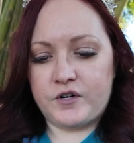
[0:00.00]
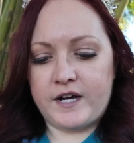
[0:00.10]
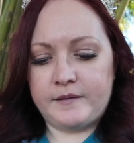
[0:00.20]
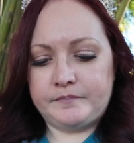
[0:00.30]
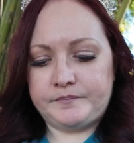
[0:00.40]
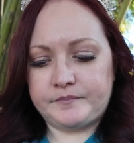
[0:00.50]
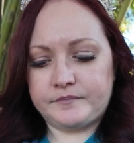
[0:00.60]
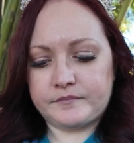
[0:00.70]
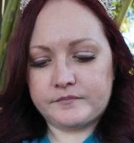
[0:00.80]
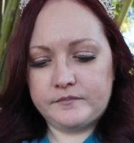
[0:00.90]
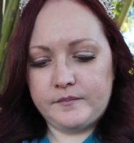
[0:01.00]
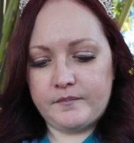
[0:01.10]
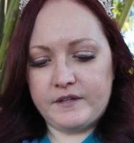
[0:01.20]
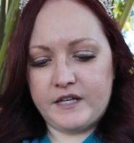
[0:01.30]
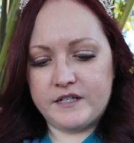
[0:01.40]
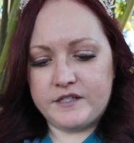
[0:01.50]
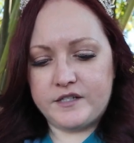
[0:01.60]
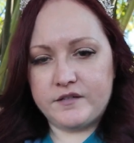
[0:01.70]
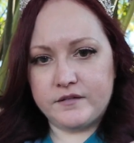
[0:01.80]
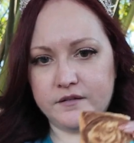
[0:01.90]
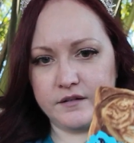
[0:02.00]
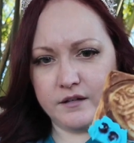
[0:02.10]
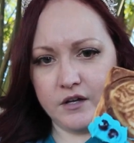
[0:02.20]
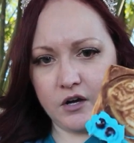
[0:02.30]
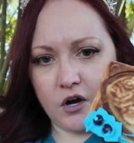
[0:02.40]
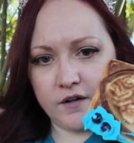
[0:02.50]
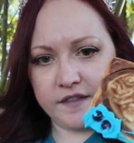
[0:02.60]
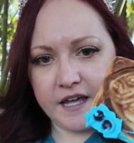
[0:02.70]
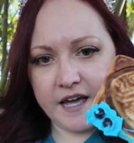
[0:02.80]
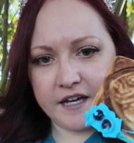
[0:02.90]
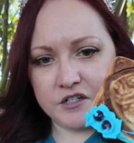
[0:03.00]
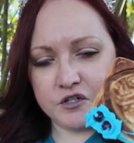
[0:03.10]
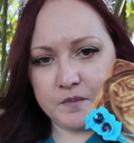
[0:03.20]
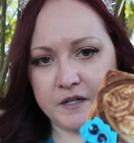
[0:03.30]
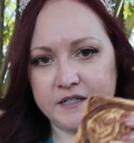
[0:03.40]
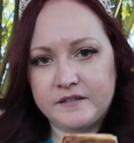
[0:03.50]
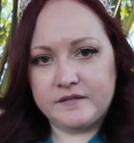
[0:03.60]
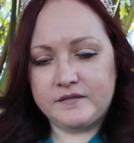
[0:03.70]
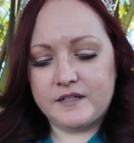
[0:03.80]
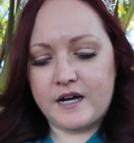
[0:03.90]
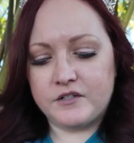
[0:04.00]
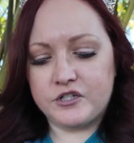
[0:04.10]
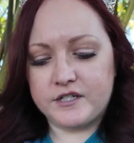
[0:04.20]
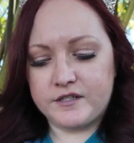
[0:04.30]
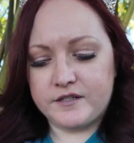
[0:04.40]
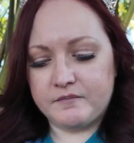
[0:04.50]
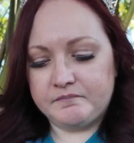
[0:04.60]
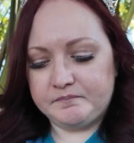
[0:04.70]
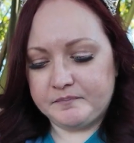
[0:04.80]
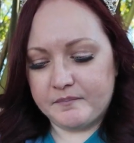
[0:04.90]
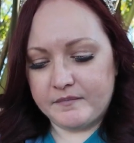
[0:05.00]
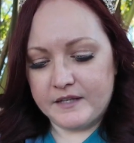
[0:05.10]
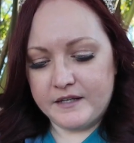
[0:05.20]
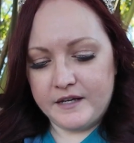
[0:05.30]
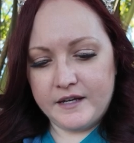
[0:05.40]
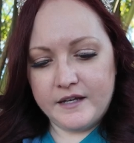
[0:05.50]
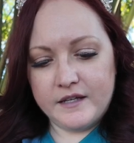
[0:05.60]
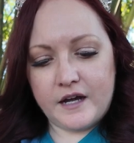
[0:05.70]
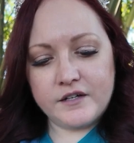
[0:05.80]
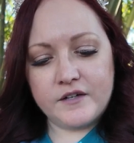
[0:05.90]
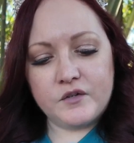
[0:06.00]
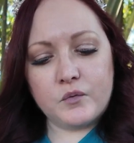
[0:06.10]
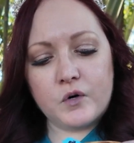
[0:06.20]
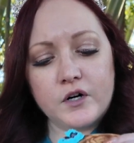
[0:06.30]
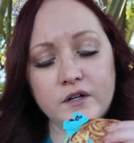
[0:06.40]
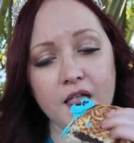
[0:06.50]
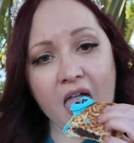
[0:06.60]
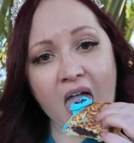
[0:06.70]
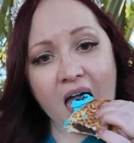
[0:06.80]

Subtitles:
try. It's on the edge, but I'll give it a whirl.